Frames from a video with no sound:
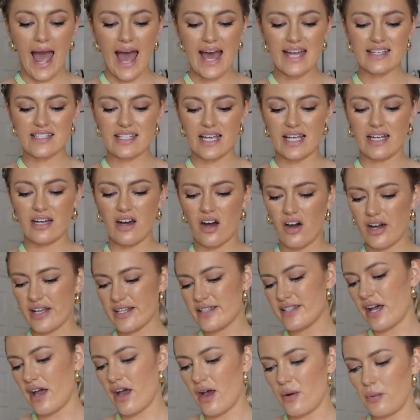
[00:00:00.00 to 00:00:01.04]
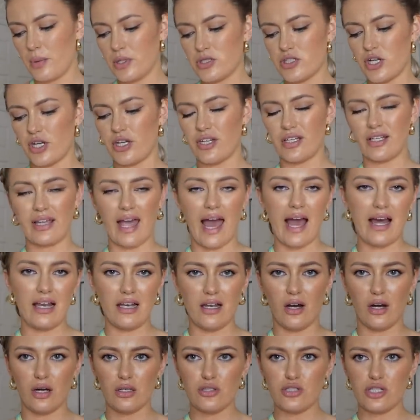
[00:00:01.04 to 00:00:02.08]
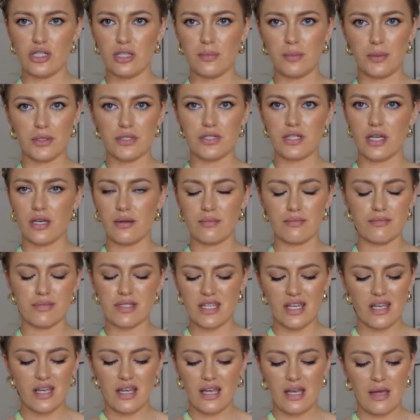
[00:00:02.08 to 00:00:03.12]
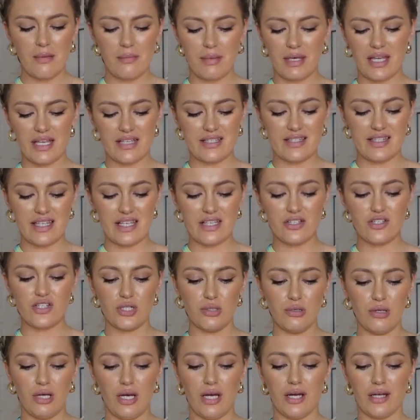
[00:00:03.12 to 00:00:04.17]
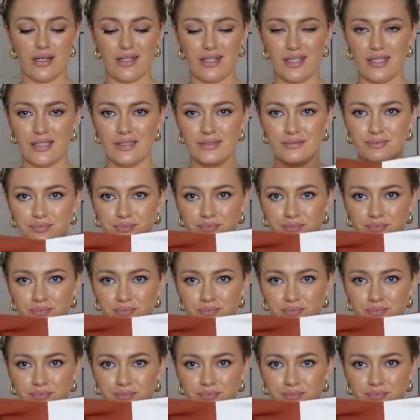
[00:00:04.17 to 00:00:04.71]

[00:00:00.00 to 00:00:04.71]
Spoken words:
And in hindsight, I wish I could get a large in the bottoms because these do look